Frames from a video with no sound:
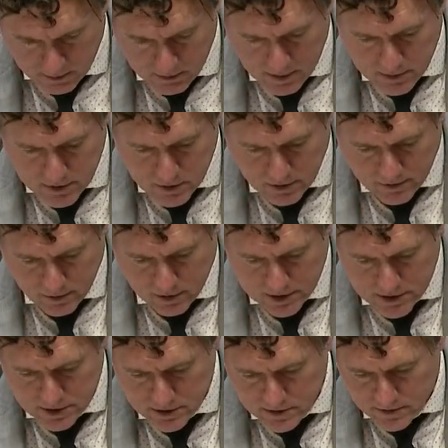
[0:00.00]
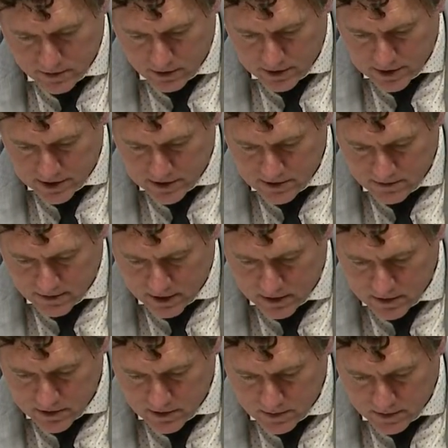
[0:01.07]
Members, do we have questions for our
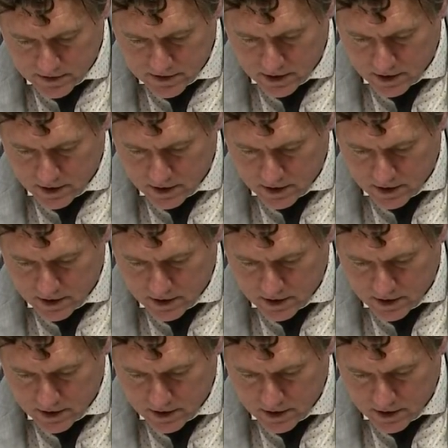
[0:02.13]
testifiers or the bill's